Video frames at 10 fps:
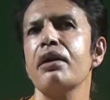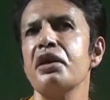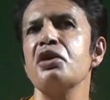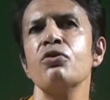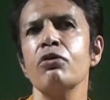
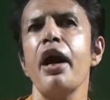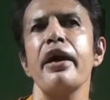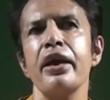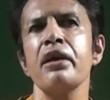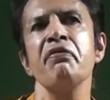you
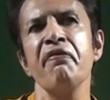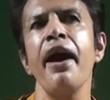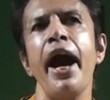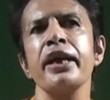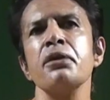are in
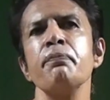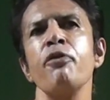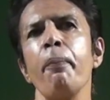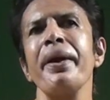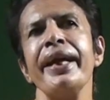fact
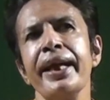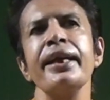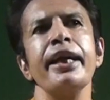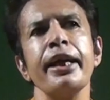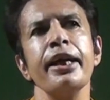
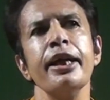propagating